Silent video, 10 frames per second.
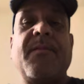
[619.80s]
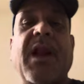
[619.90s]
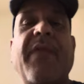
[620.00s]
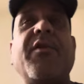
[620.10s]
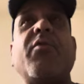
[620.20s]

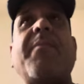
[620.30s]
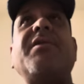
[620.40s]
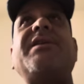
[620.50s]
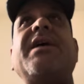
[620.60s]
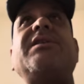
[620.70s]
If your
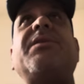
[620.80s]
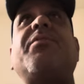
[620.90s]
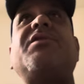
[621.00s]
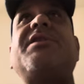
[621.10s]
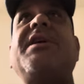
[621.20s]
reputation
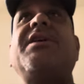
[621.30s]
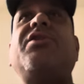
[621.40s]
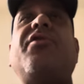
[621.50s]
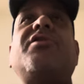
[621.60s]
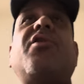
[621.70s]
precedes
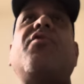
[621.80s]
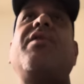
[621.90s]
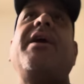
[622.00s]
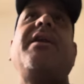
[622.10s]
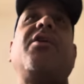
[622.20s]
you, there's no
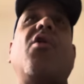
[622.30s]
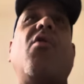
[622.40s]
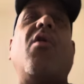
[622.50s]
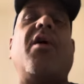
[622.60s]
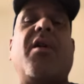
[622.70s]
need to go
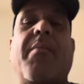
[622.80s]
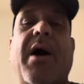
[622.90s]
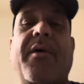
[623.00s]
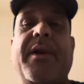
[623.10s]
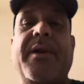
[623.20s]
on
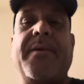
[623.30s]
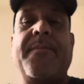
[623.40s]
about it,